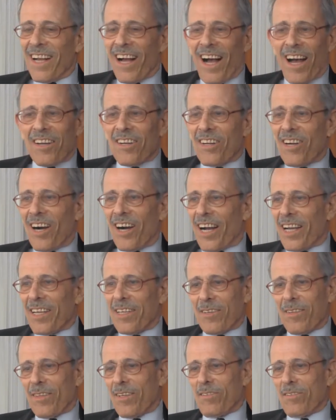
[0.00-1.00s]

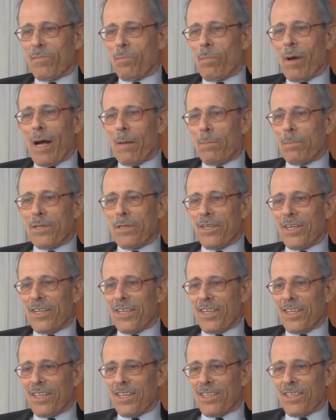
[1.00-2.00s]
Unlike this
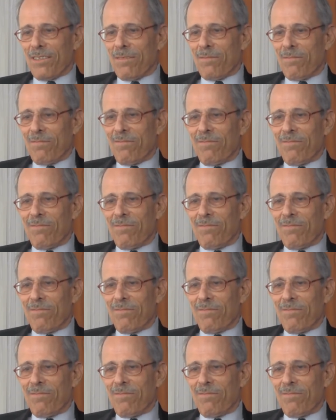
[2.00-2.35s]
popular